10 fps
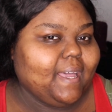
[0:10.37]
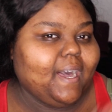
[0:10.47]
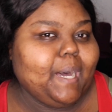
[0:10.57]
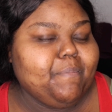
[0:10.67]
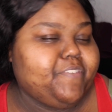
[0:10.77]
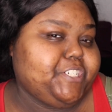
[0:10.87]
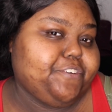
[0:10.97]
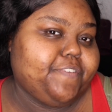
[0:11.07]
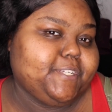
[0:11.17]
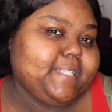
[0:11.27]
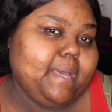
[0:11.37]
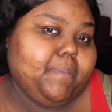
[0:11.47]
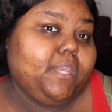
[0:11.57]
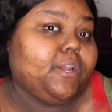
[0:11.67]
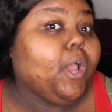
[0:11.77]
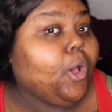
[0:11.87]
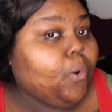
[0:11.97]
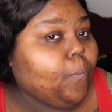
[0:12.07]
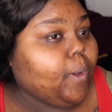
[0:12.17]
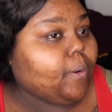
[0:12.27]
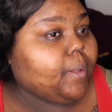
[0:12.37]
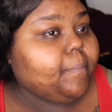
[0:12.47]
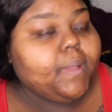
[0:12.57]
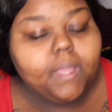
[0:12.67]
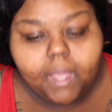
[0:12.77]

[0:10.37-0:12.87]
If it's your first time here, welcome.